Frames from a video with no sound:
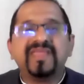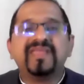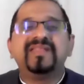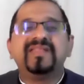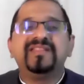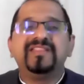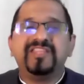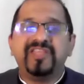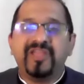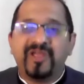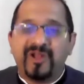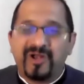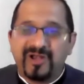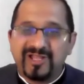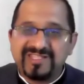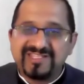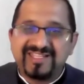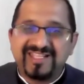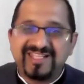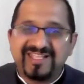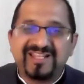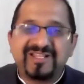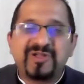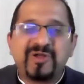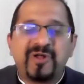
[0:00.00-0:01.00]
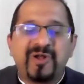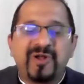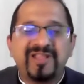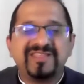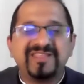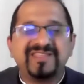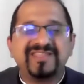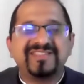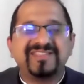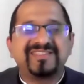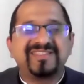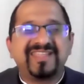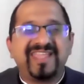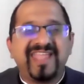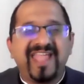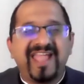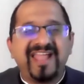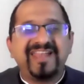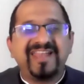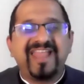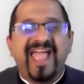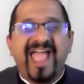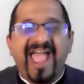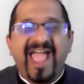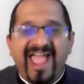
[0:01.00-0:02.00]
Theological colleges
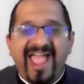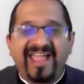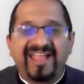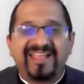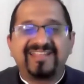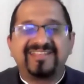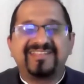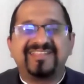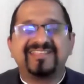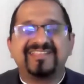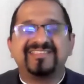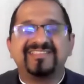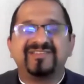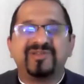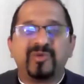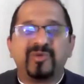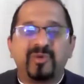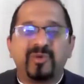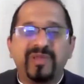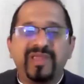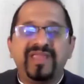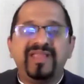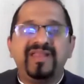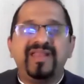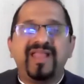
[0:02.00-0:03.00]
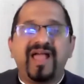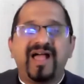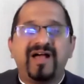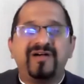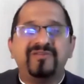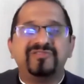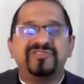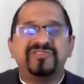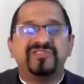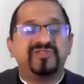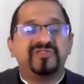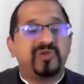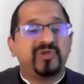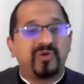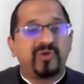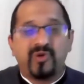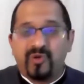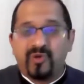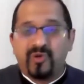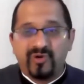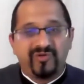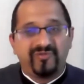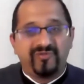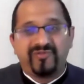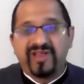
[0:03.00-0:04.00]
can act as greenhouses or
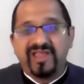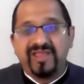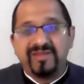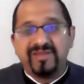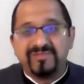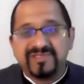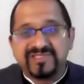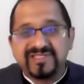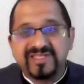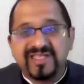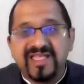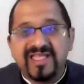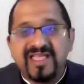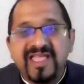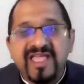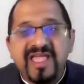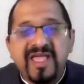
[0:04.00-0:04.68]
cold frames,